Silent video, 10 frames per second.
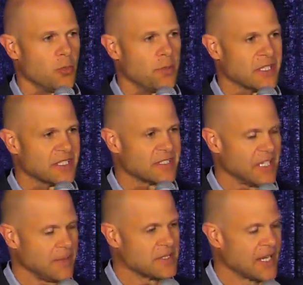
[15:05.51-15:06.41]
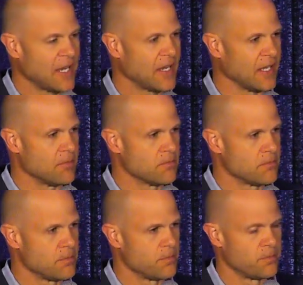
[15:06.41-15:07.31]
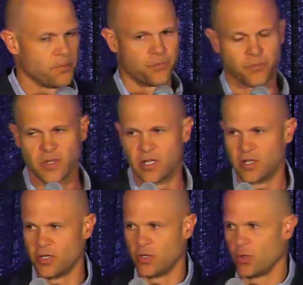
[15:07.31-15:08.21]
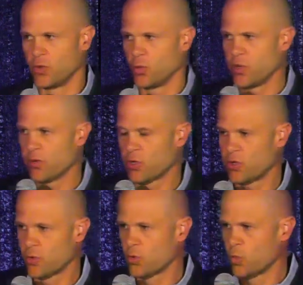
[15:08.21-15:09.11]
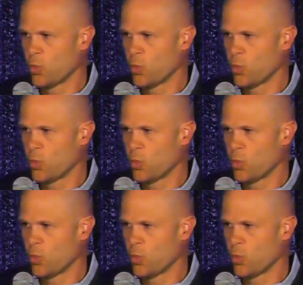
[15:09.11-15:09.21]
But at the same time, we were